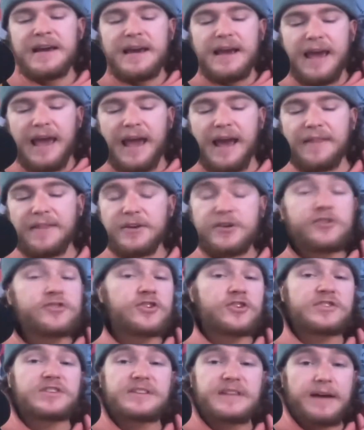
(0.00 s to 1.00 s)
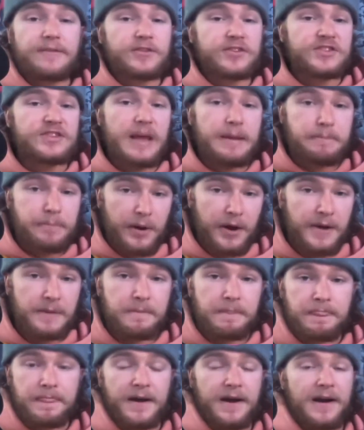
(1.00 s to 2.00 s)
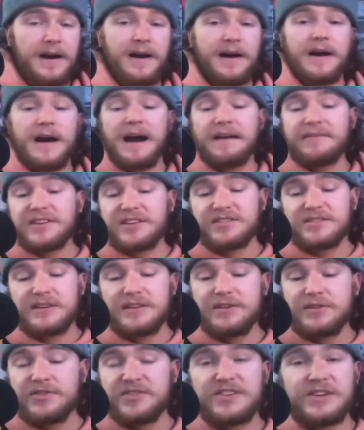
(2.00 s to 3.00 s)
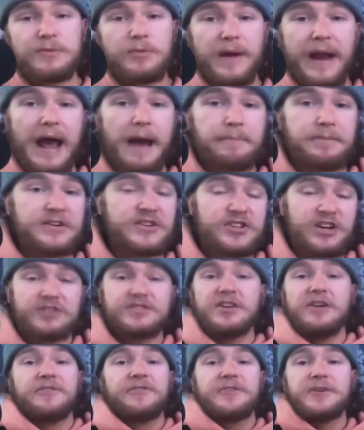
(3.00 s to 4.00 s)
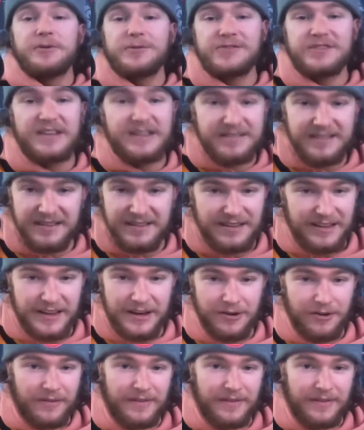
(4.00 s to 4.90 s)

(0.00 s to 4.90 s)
And the New Jersey Devils stay put. Uh, obviously, you see what happened just a few seasons later.